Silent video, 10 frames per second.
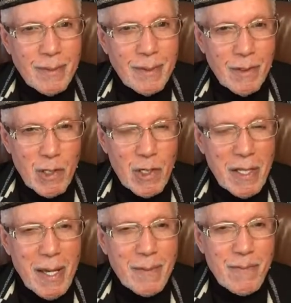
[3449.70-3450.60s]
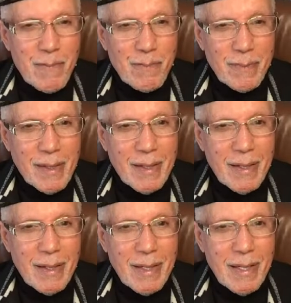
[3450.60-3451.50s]
You hear that?
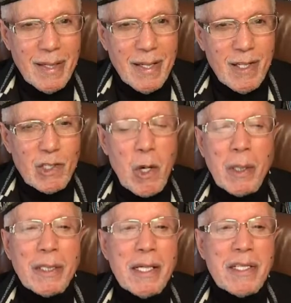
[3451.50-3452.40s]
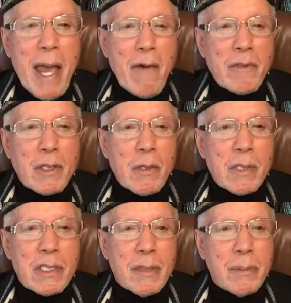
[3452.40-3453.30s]
So unless Africa
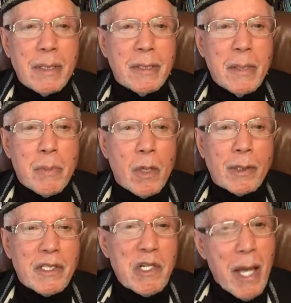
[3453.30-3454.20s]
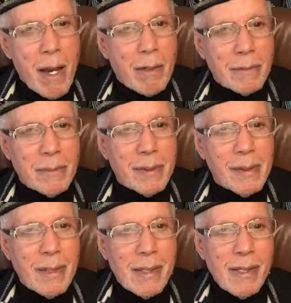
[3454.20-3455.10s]
was completely broken down,
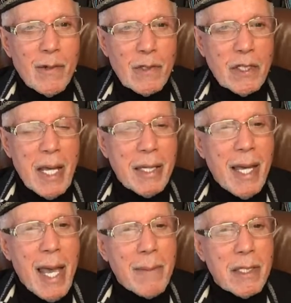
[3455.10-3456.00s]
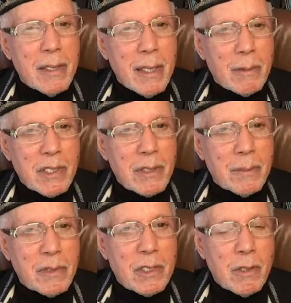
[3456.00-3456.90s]
then they came in here with
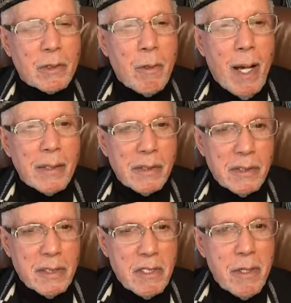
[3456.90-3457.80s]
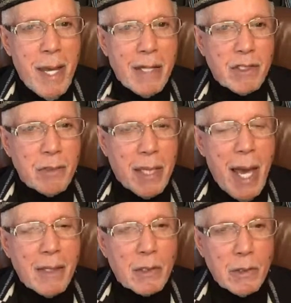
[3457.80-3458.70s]
some certain qualities. And you had two
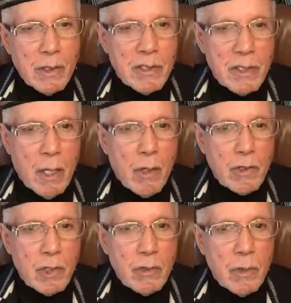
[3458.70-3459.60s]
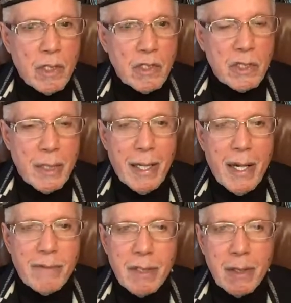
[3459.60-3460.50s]
categories: those who were
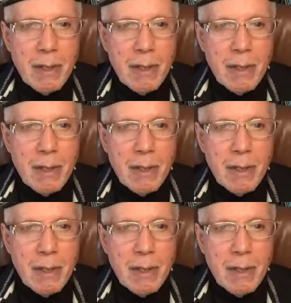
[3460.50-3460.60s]
enslaved